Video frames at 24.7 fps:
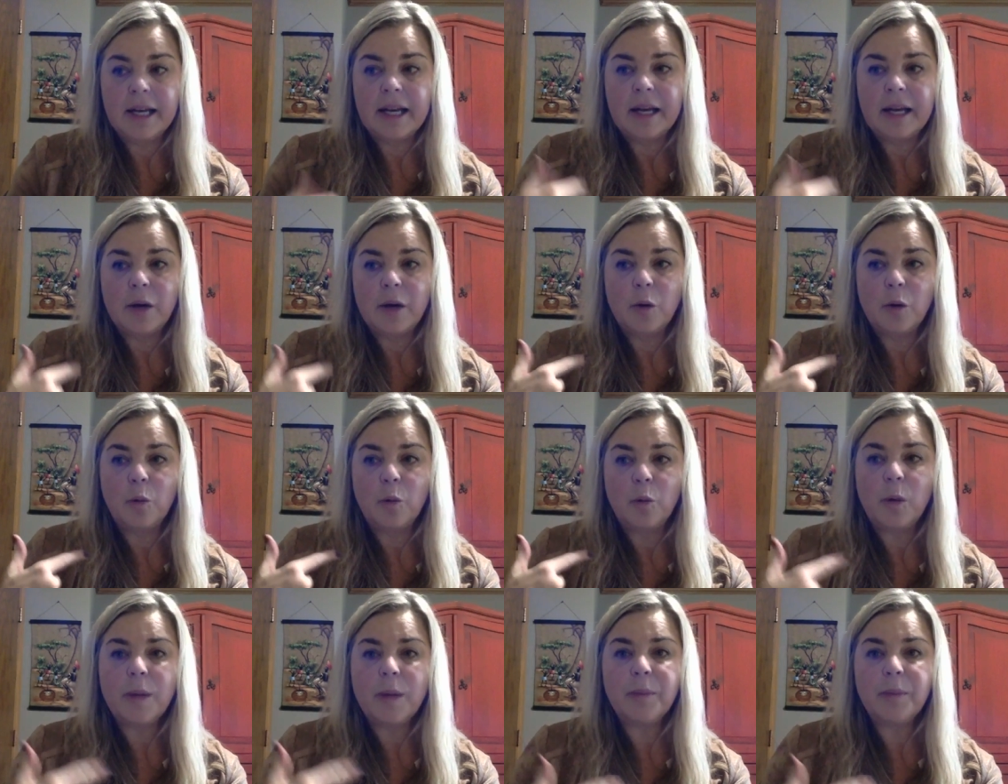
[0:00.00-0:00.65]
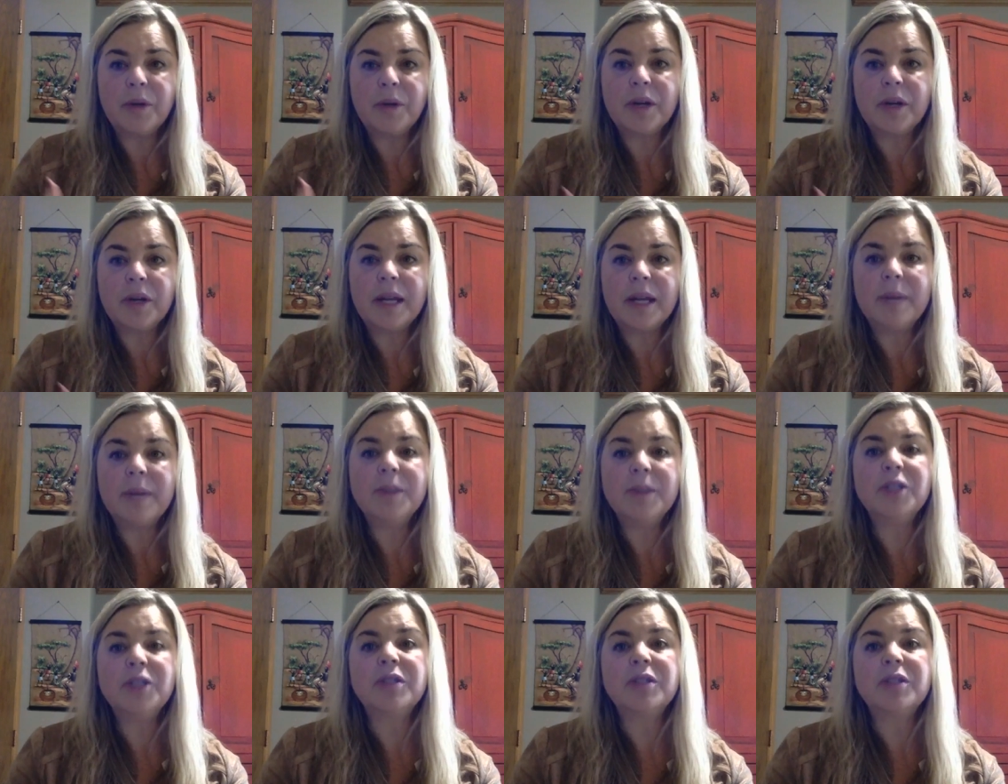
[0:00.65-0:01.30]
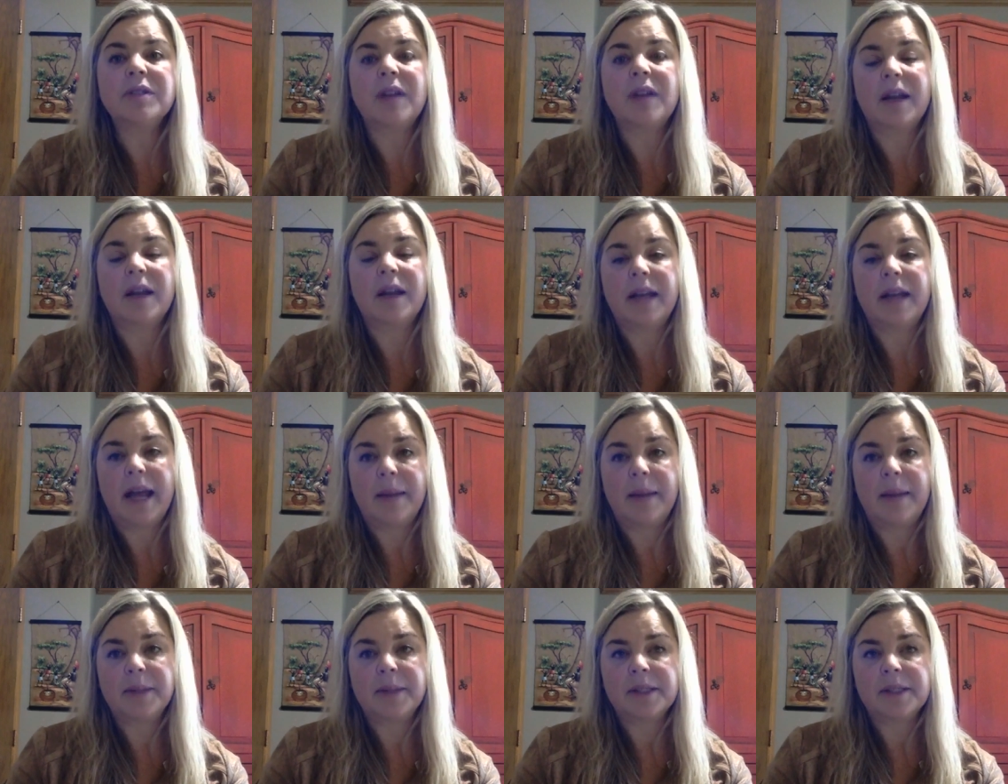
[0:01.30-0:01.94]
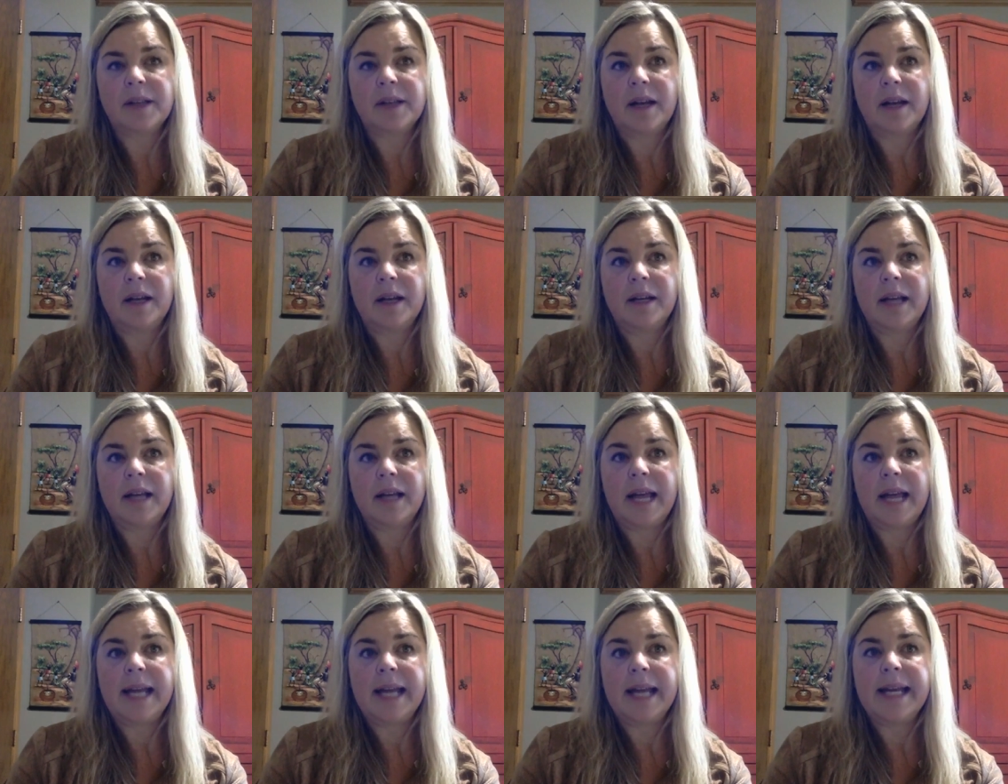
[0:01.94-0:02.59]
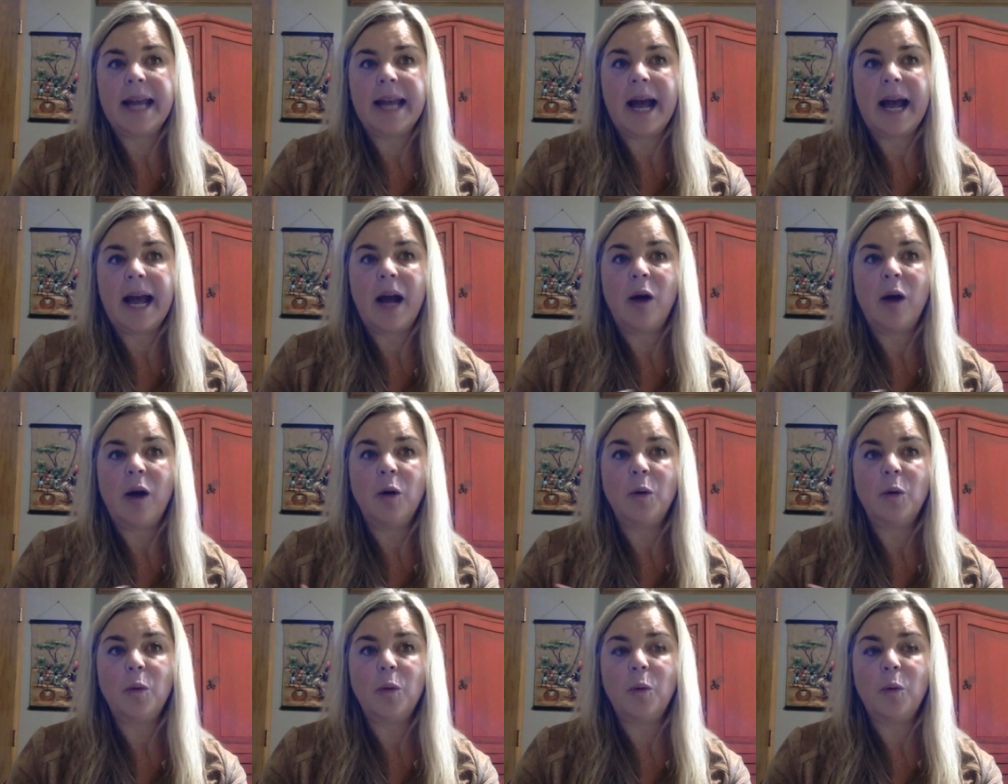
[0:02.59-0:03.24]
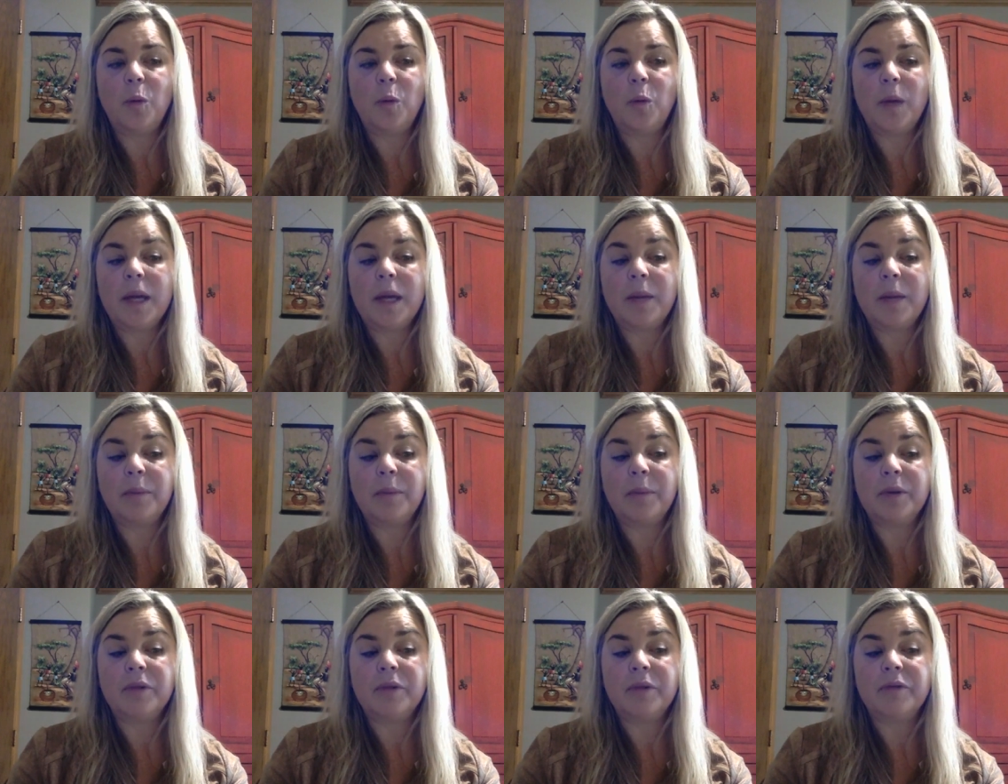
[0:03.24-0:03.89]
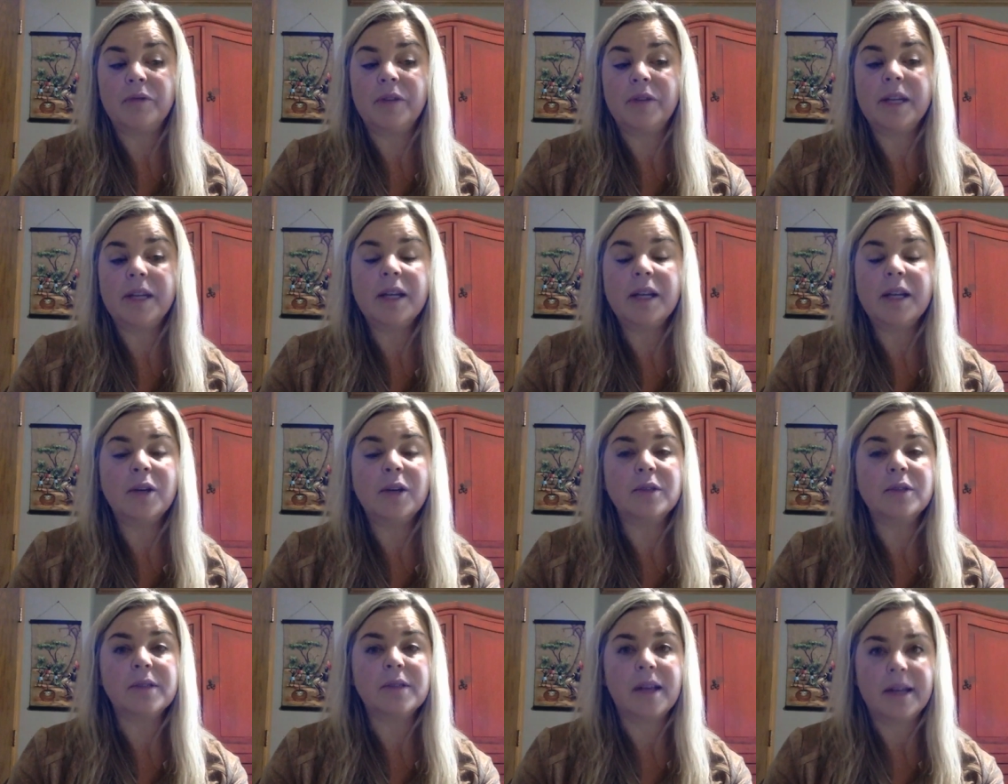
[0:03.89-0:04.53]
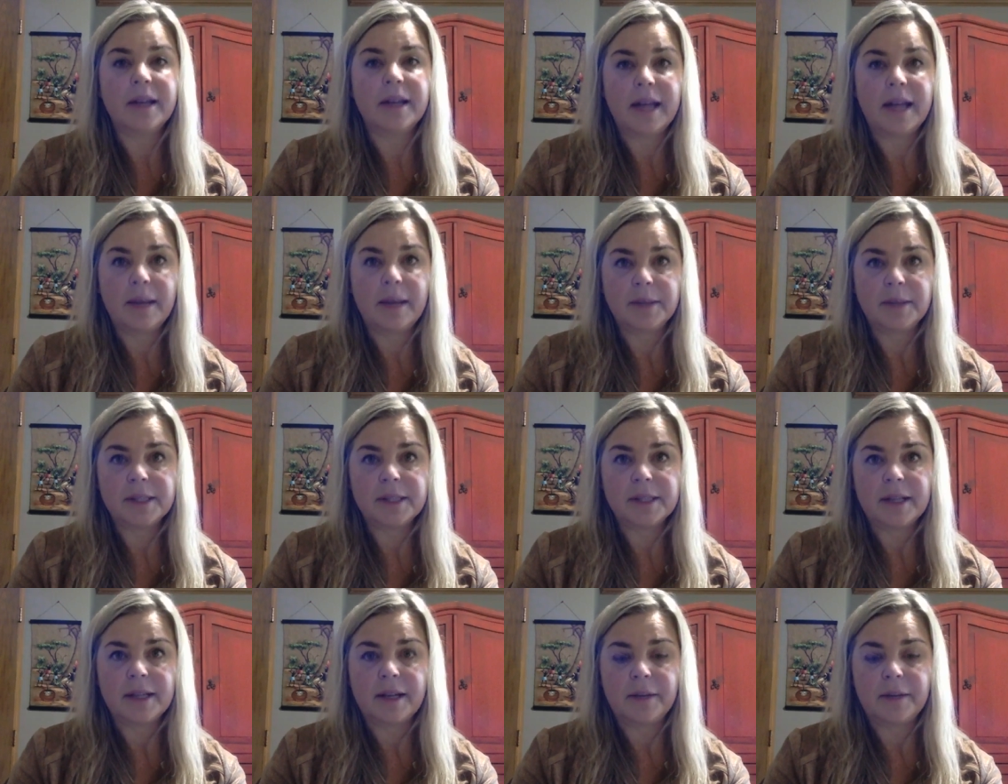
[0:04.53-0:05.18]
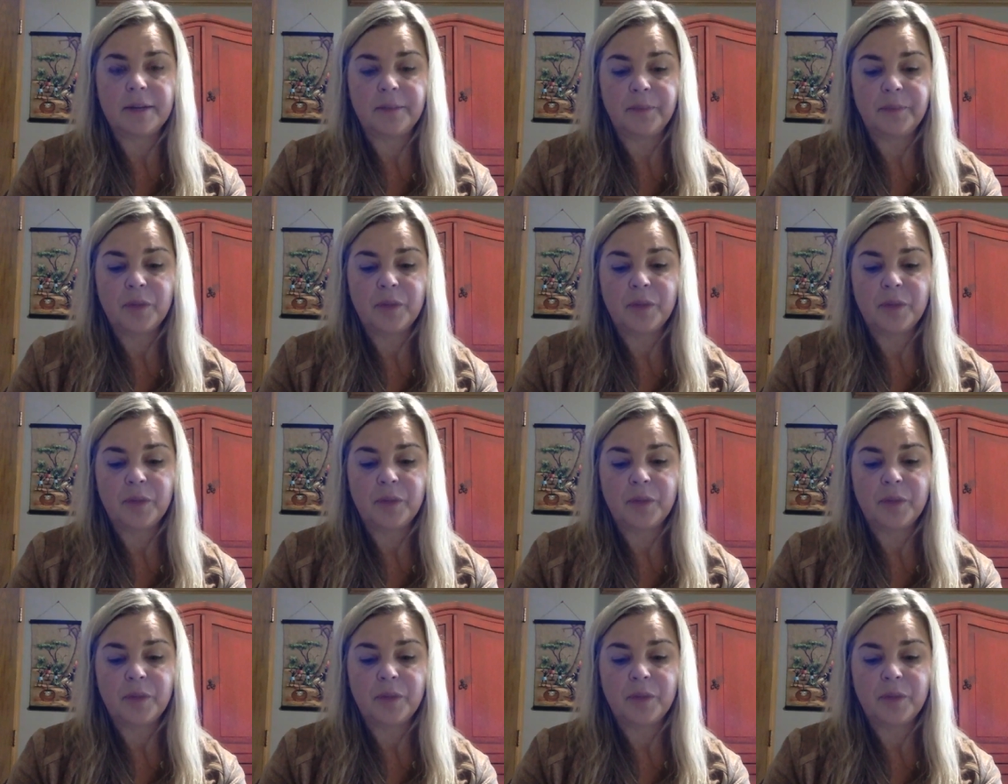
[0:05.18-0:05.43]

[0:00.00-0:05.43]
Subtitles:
We put images on Amazon, and now we can put videos on Amazon.